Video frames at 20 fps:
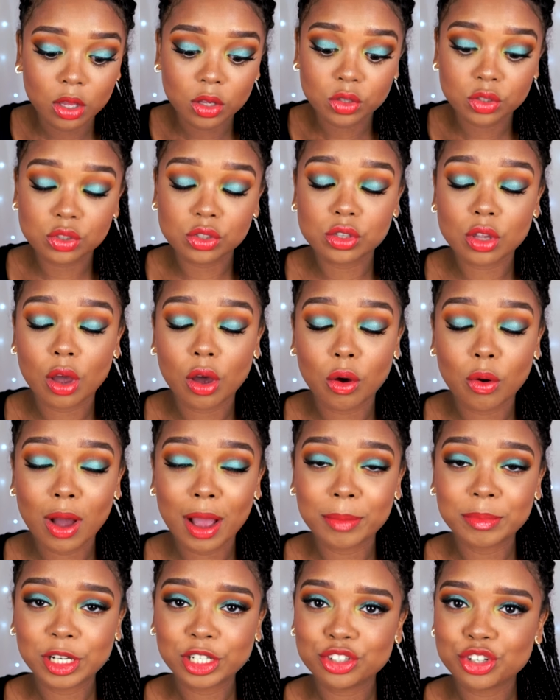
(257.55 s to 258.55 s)
So
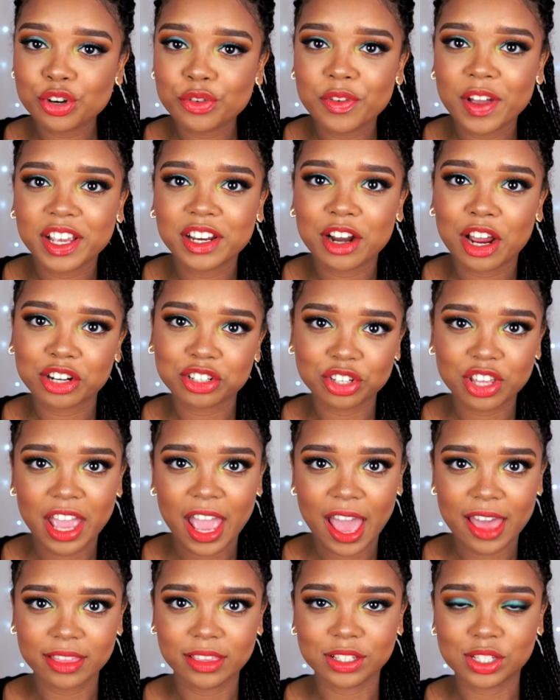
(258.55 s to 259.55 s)
I'm not sure if I can actually
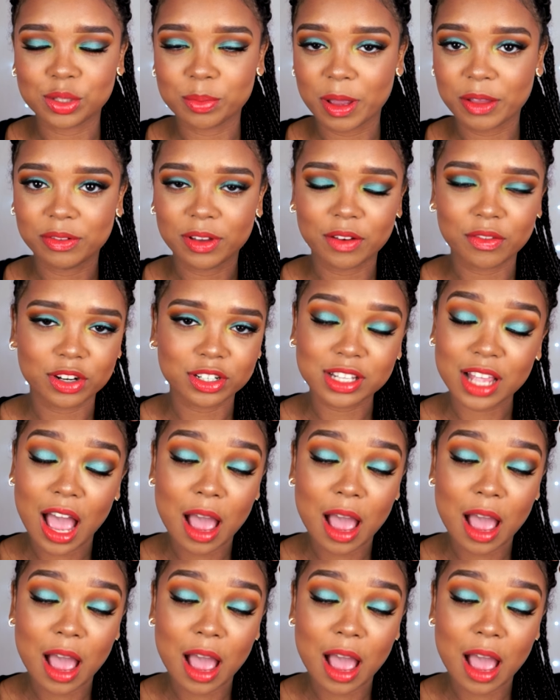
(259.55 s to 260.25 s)
add this to my favorites.